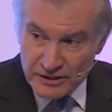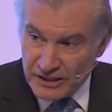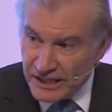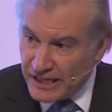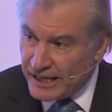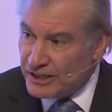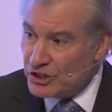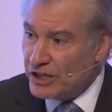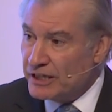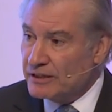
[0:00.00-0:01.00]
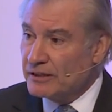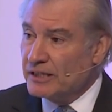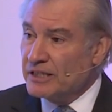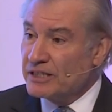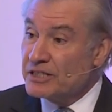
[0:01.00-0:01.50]
DNA chain
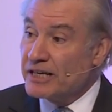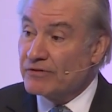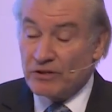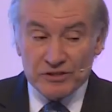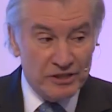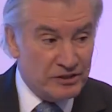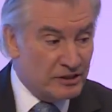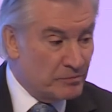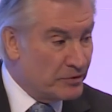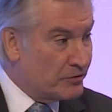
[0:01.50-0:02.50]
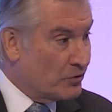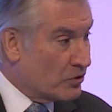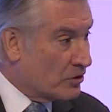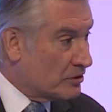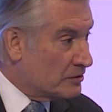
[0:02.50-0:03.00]
that's never existed
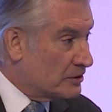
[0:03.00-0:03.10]
before